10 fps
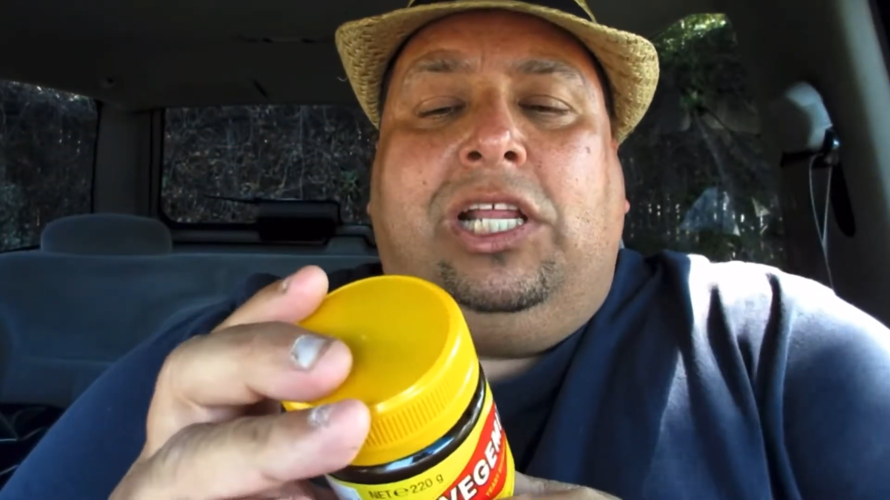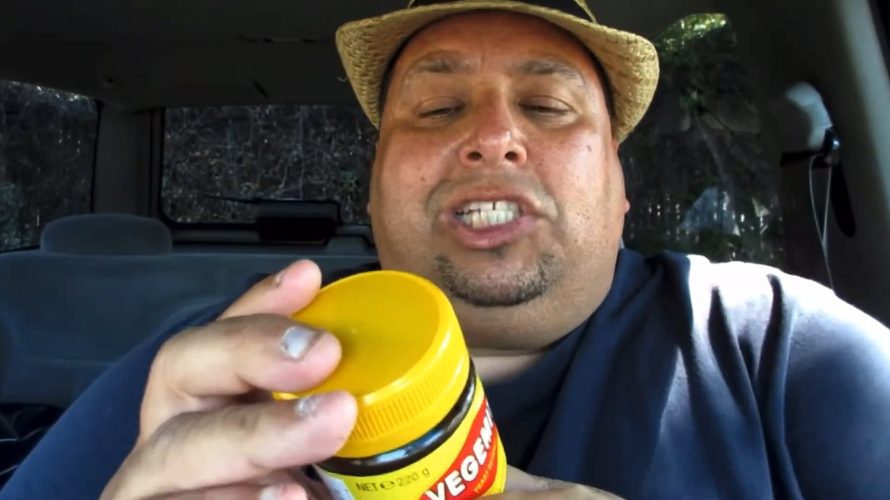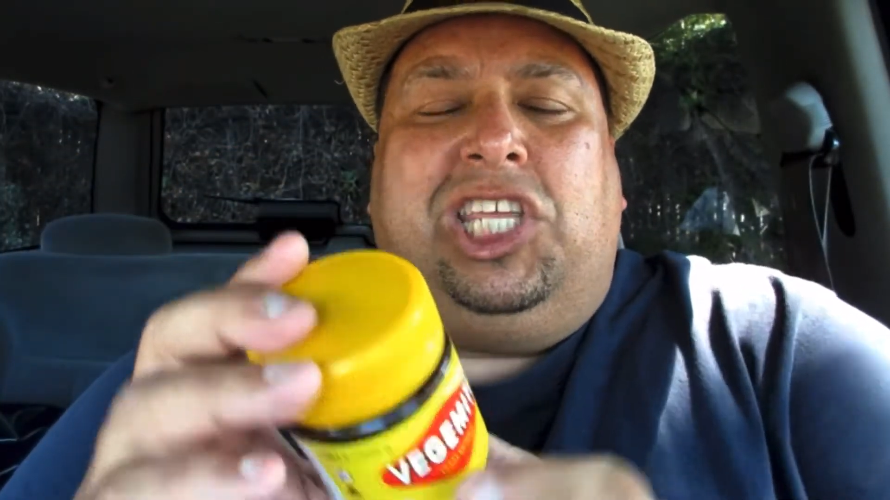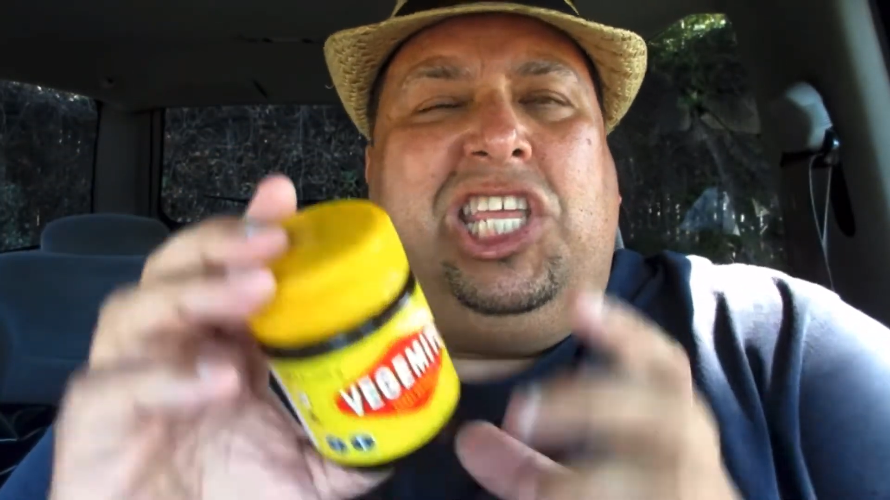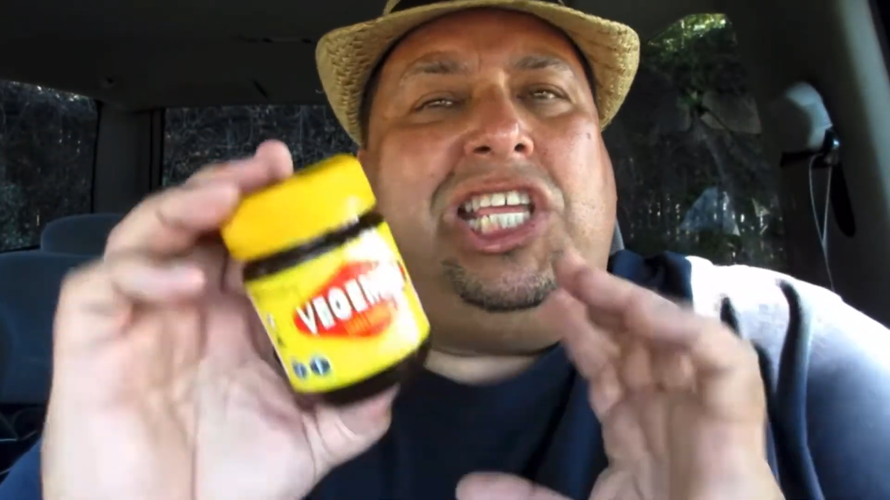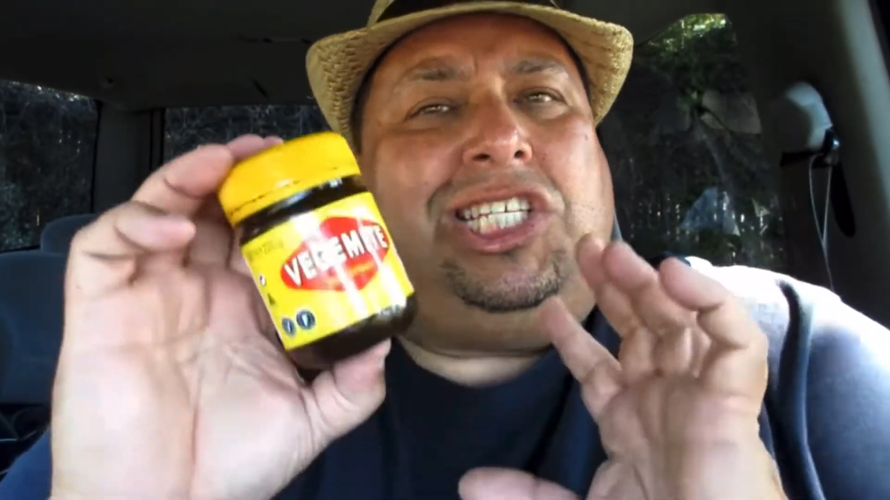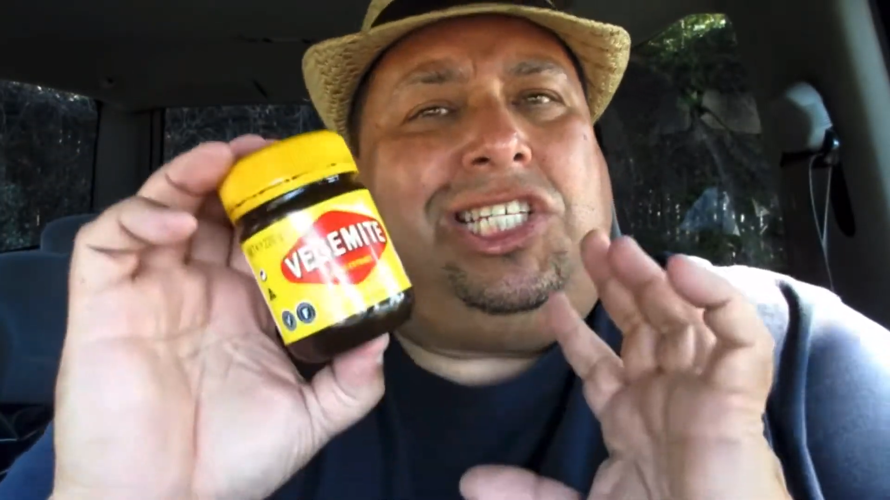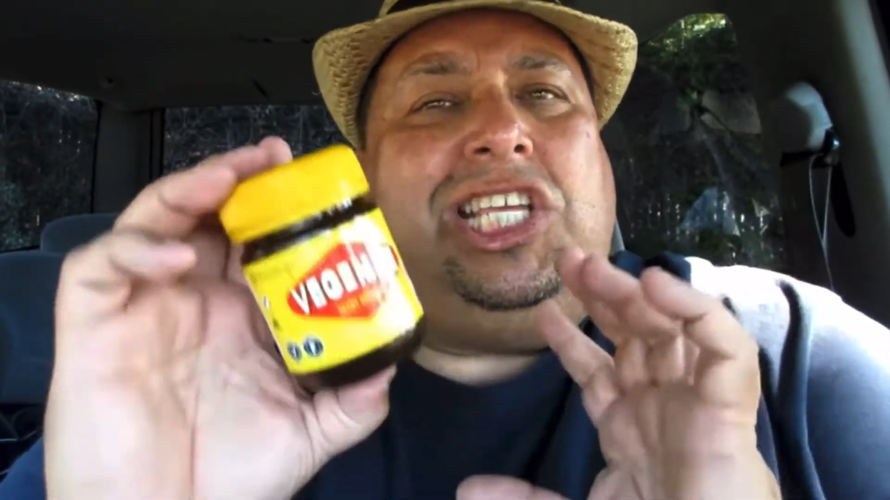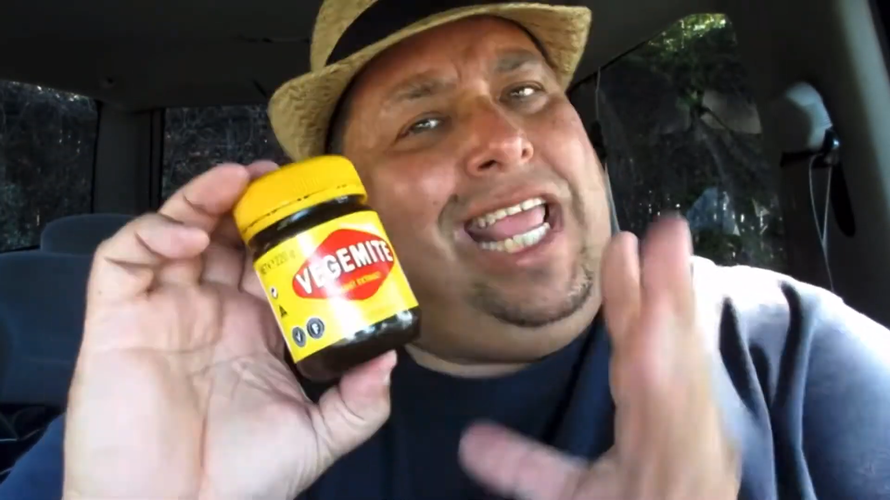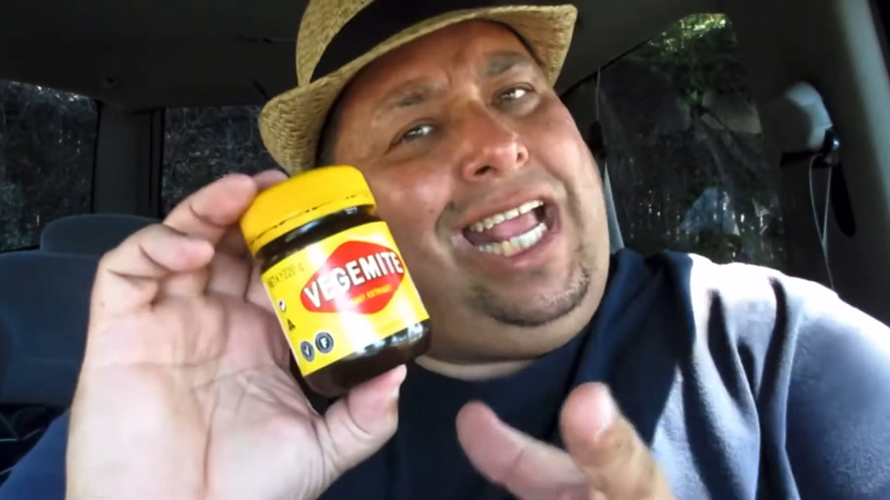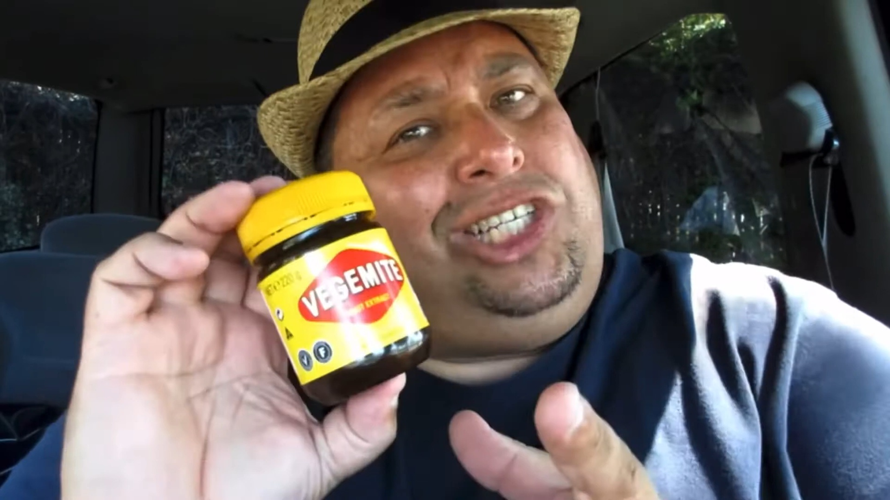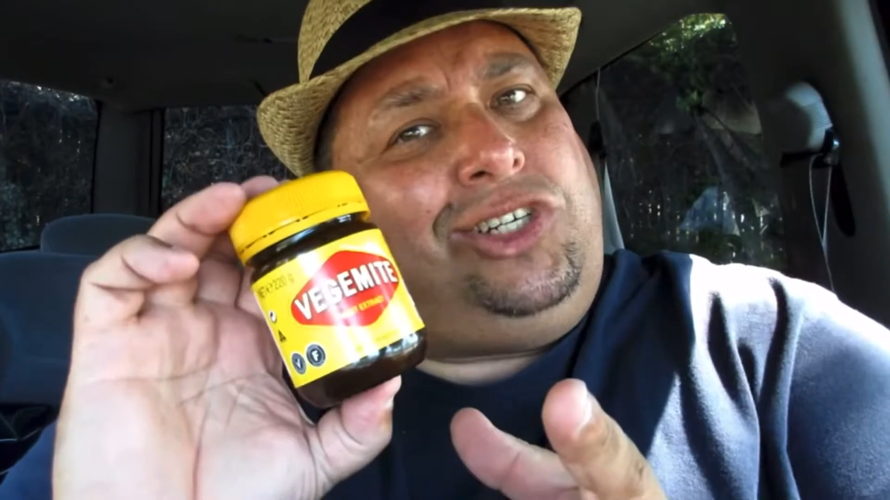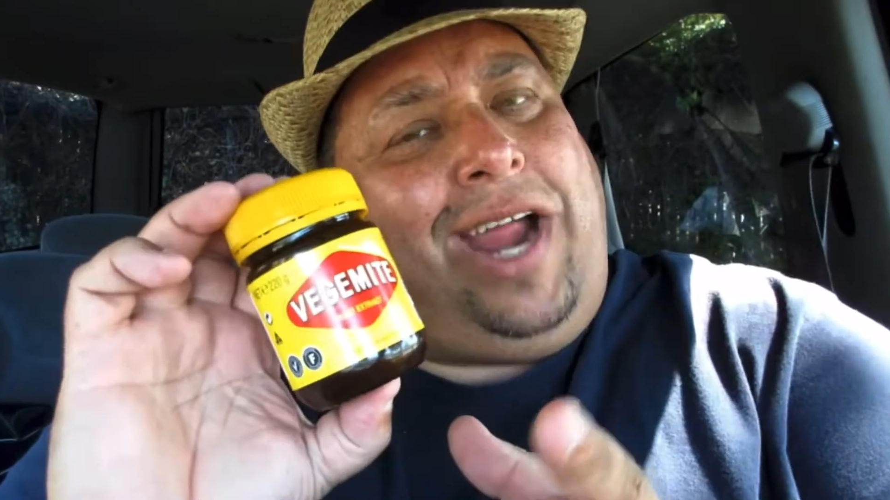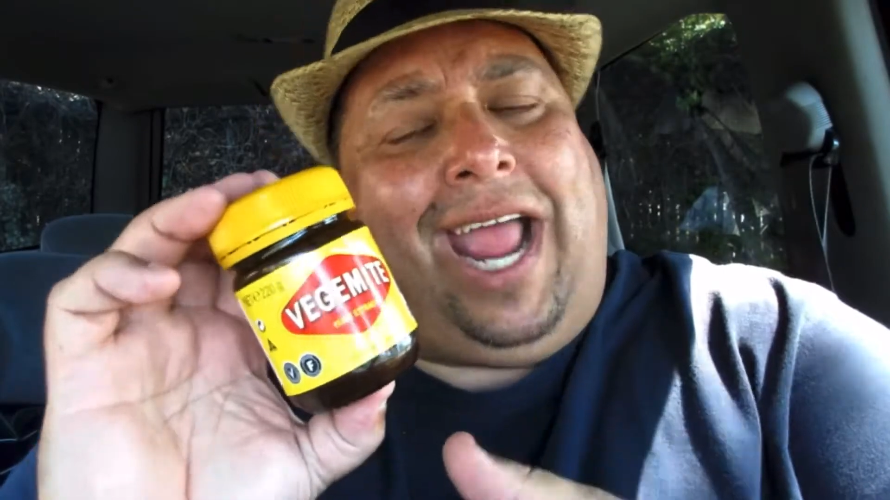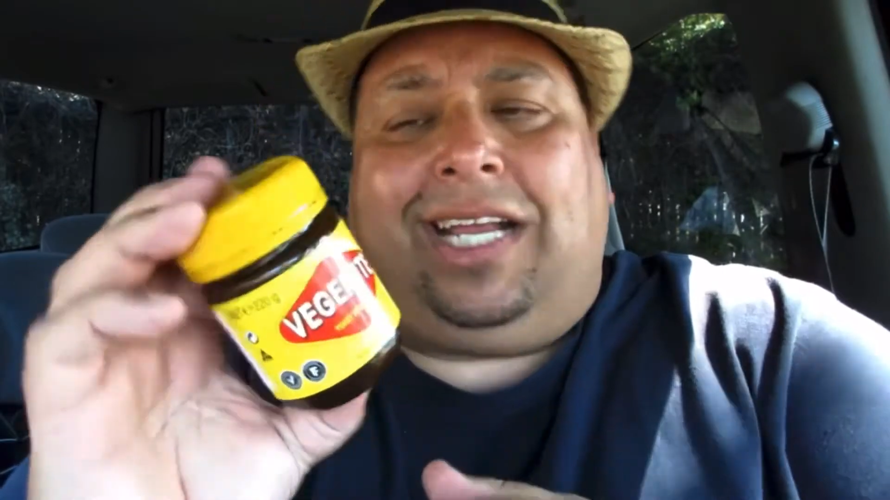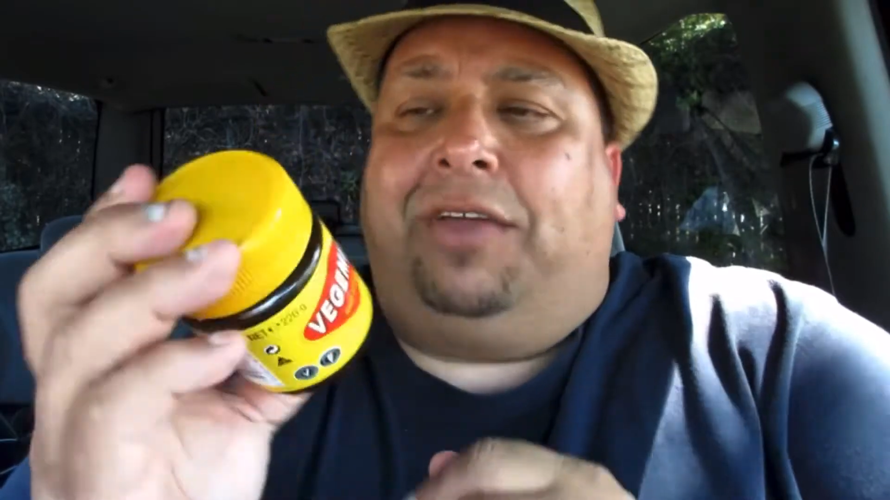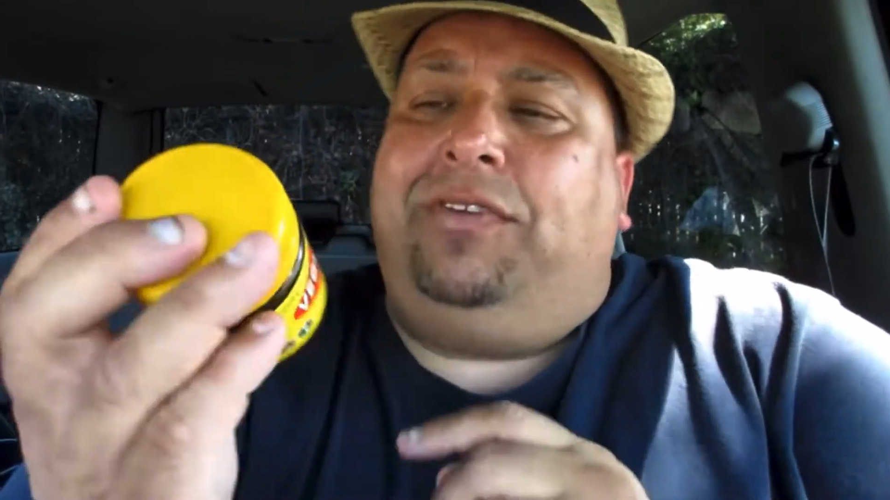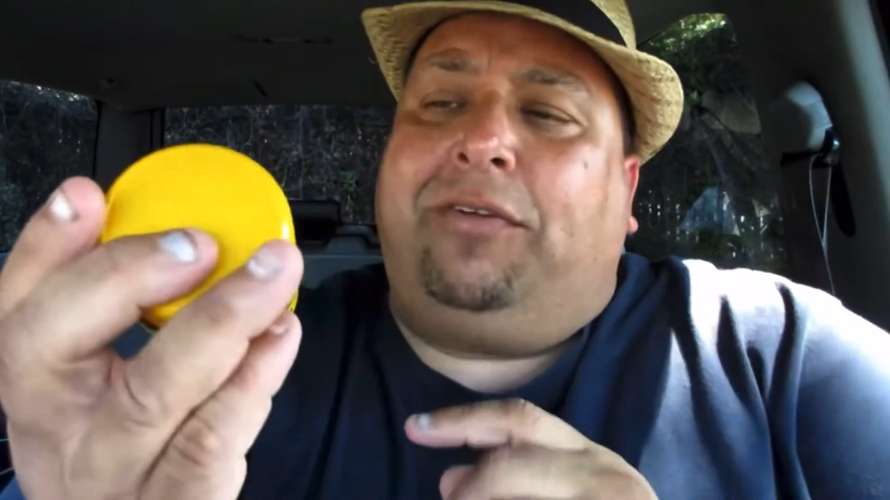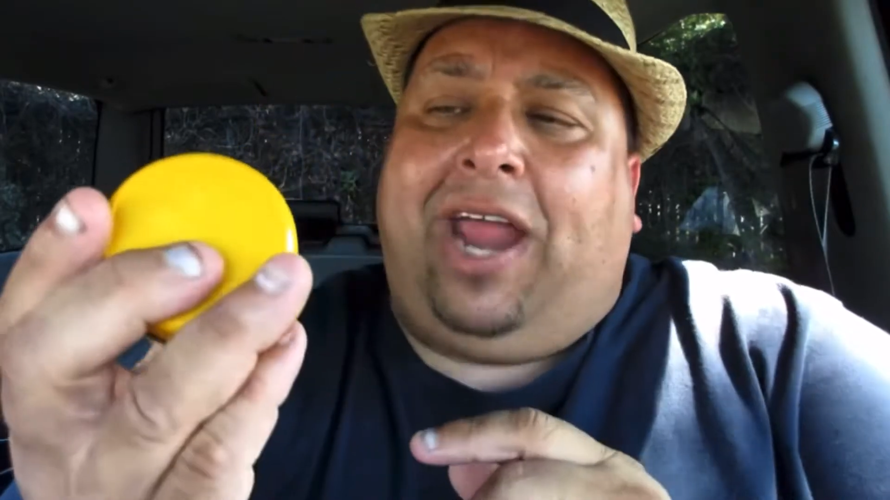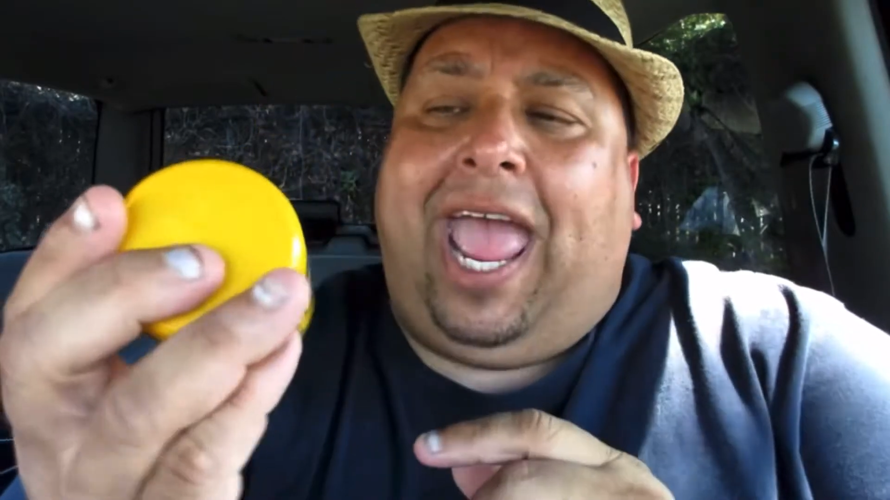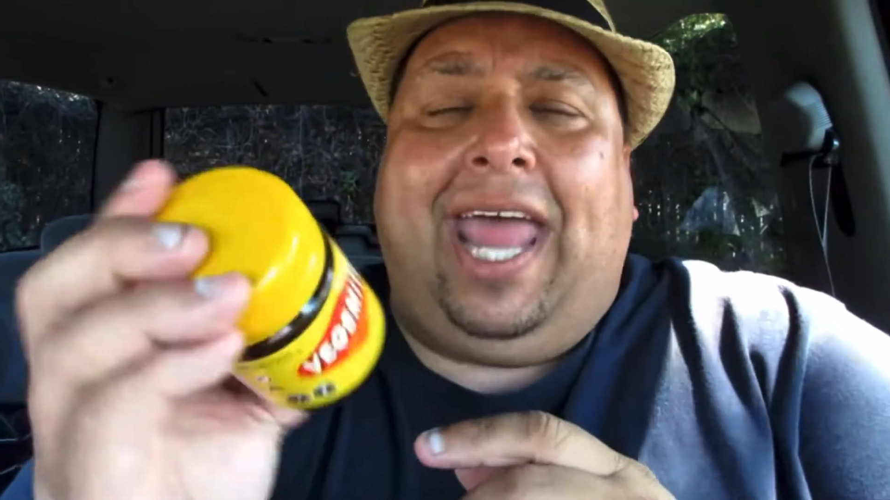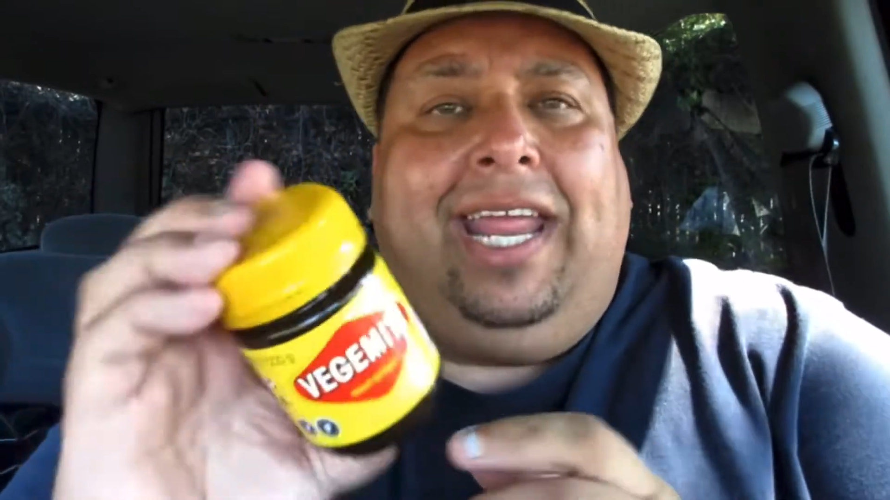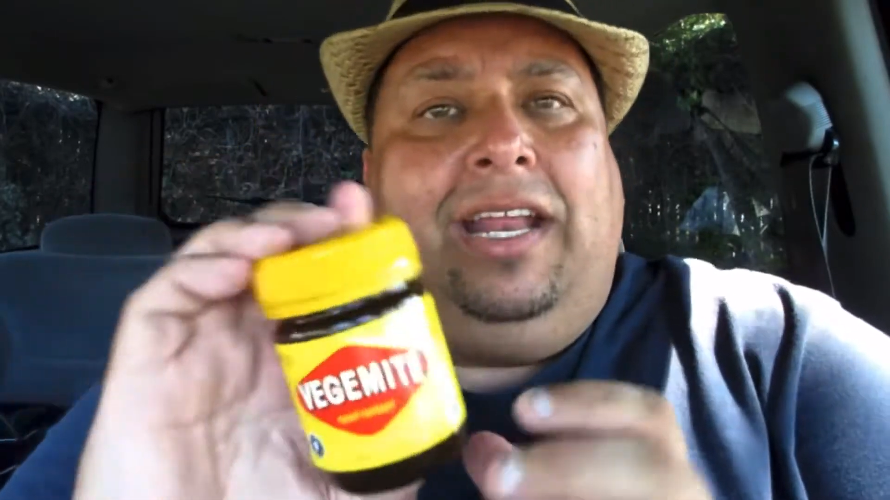It's yee extract. I've never had